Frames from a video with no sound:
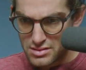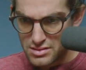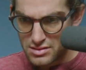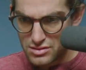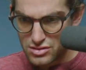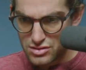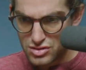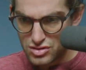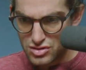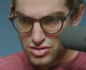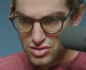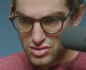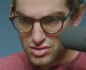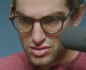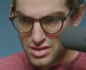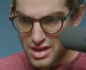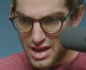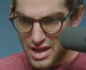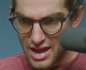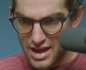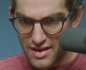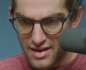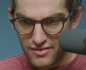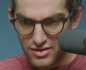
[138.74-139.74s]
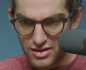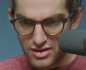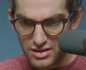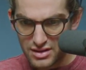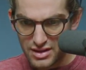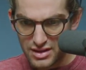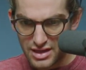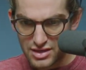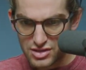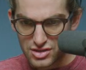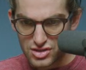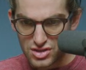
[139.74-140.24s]
Should have a
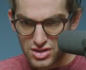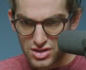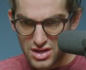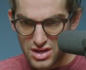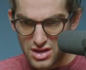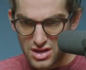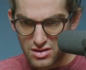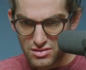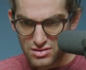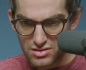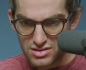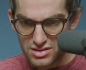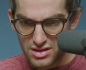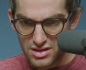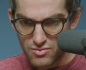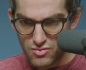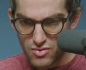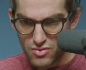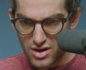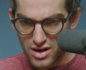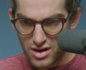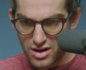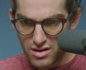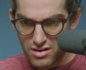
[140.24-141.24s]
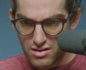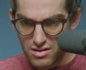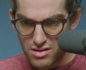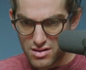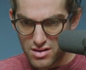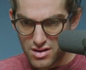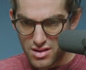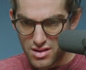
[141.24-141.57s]
collection here somewhere.